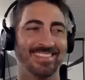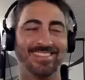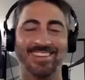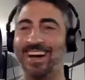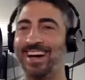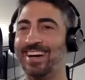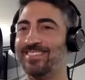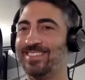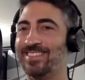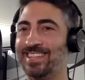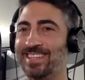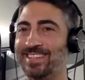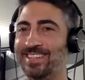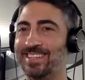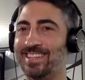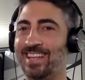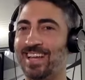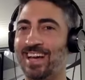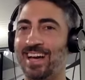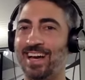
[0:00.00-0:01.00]
Thriving and
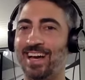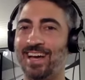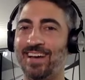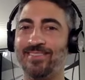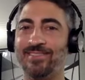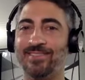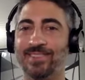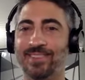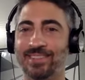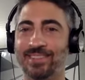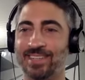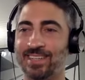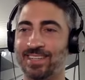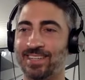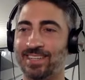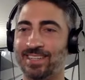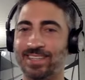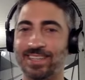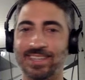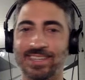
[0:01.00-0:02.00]
alive. Let's
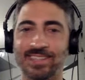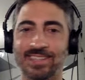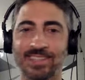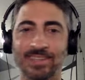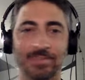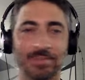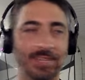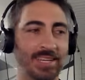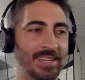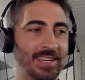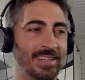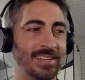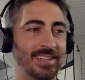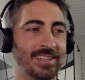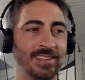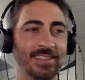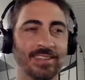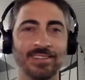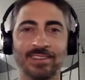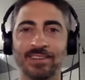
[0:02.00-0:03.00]
get the latest update.
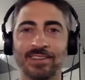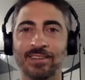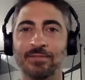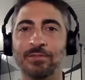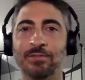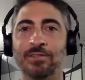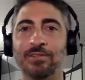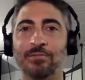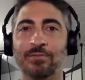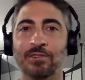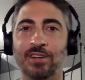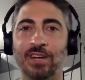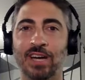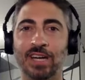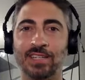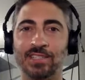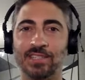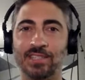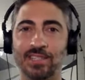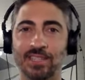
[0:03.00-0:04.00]
You look good. We're
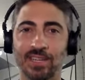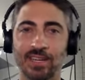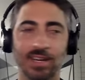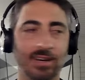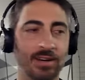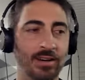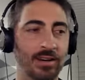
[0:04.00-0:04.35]
actually